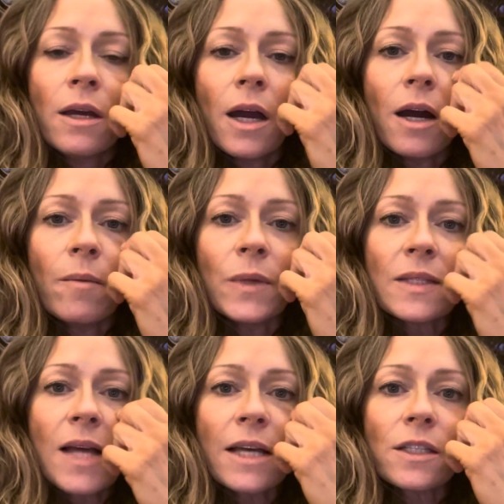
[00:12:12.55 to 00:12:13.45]

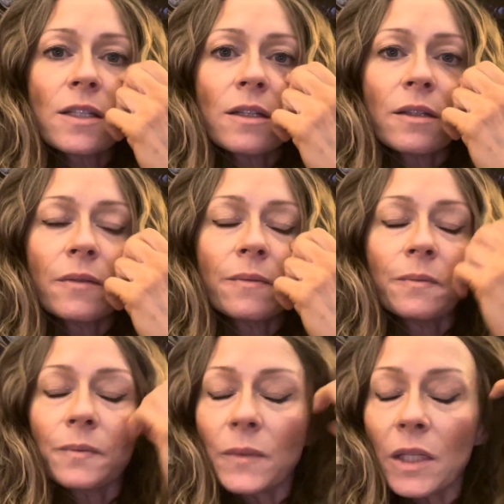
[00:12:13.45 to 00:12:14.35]
these last
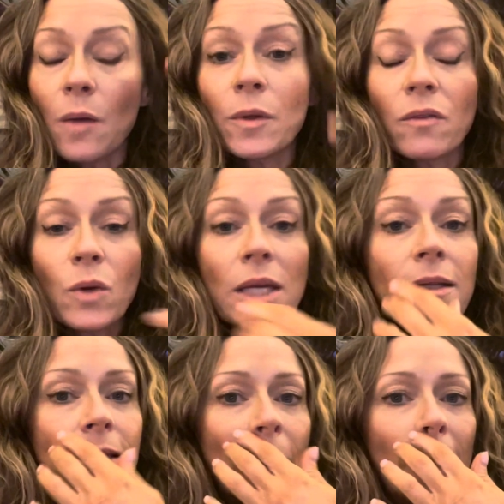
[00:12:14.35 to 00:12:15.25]
couple of
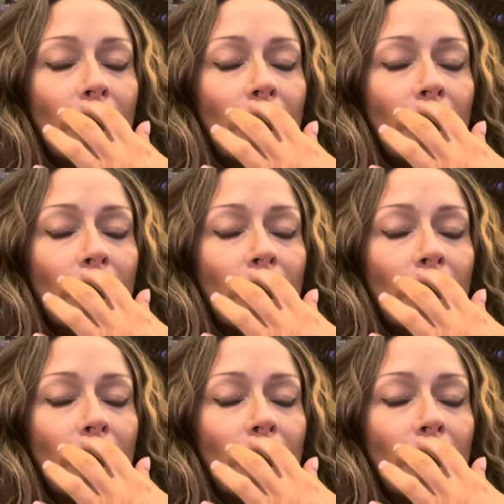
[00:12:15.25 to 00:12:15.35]
weeks,